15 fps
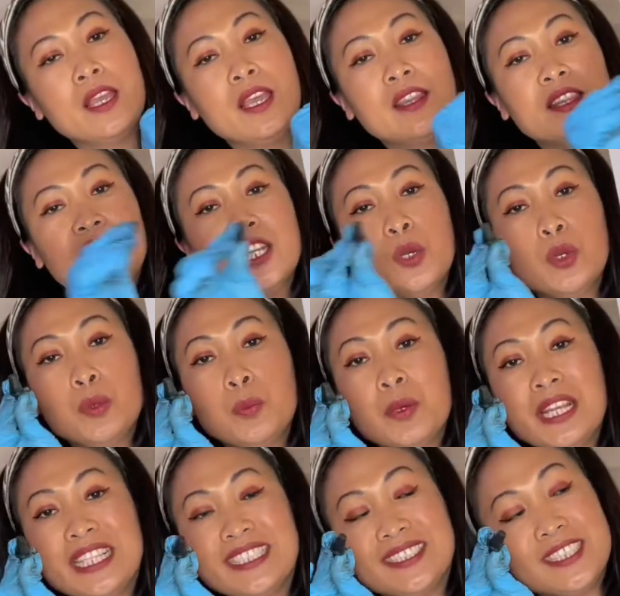And then I will
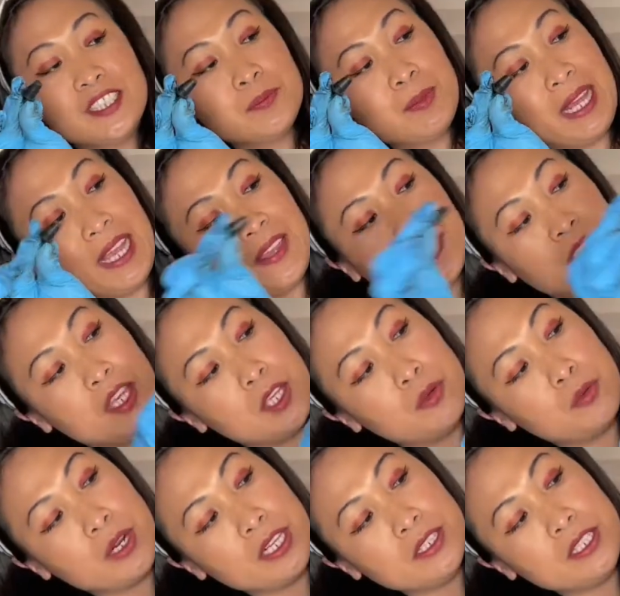place this black thing
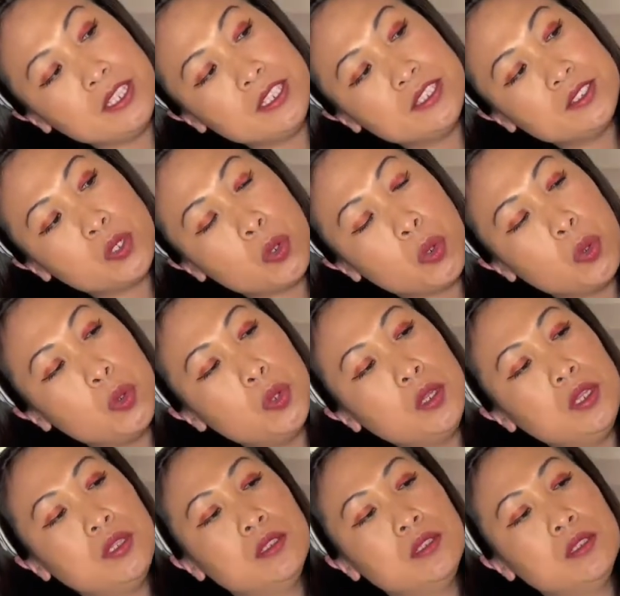right in this hole,